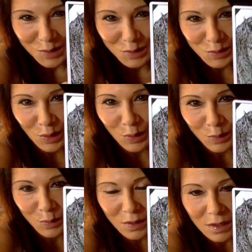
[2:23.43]

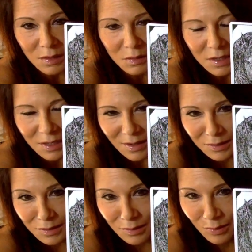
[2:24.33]
So
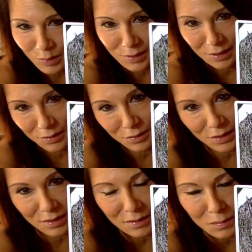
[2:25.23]
connect to the horse energy
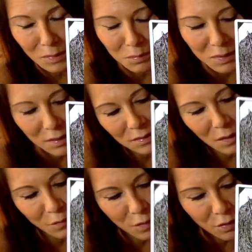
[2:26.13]
this month, because I
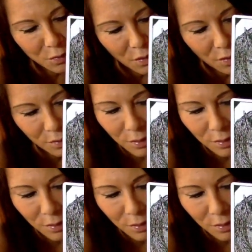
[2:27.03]
feel through all your